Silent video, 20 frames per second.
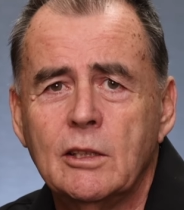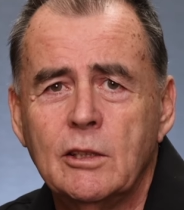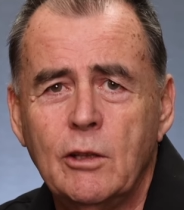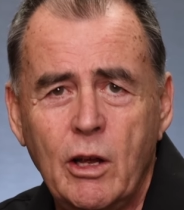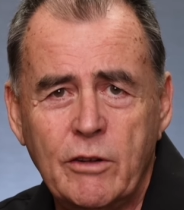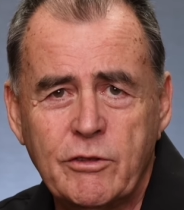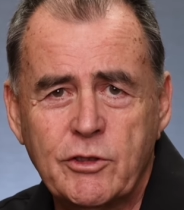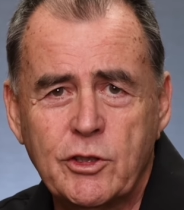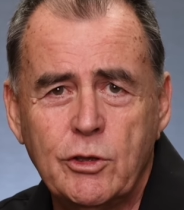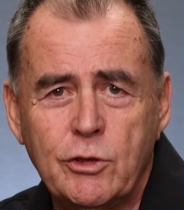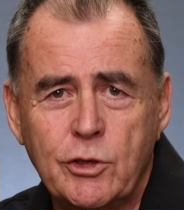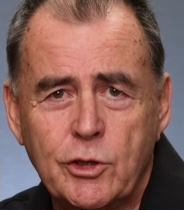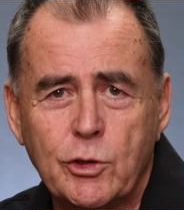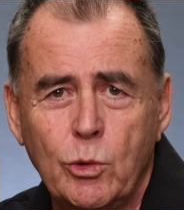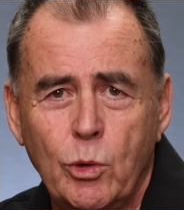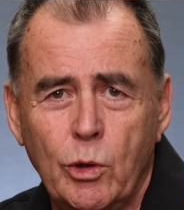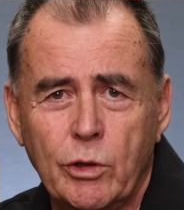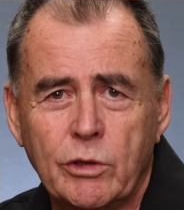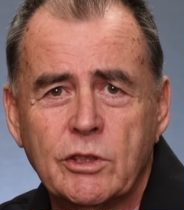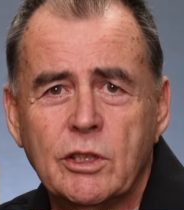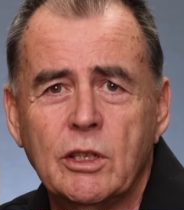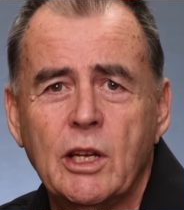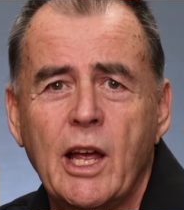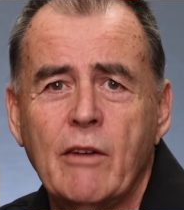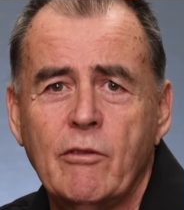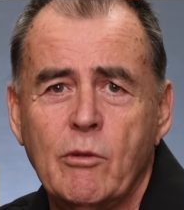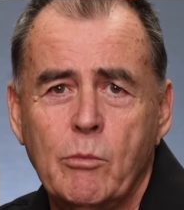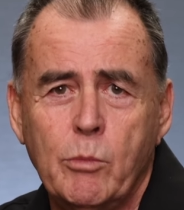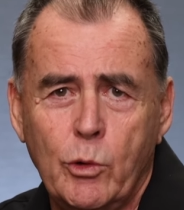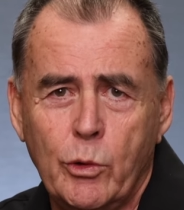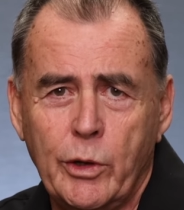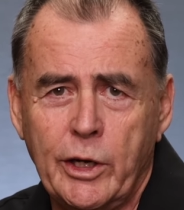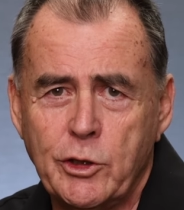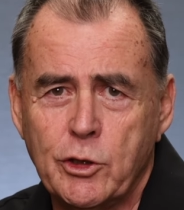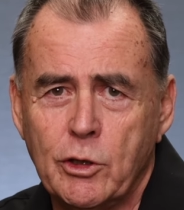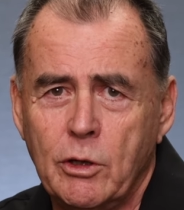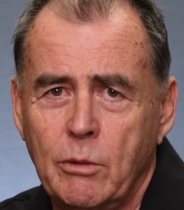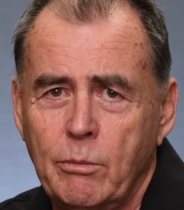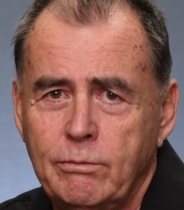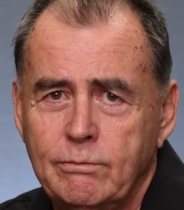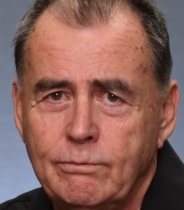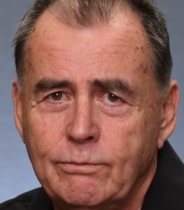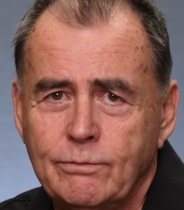Life's too short to have a boring job.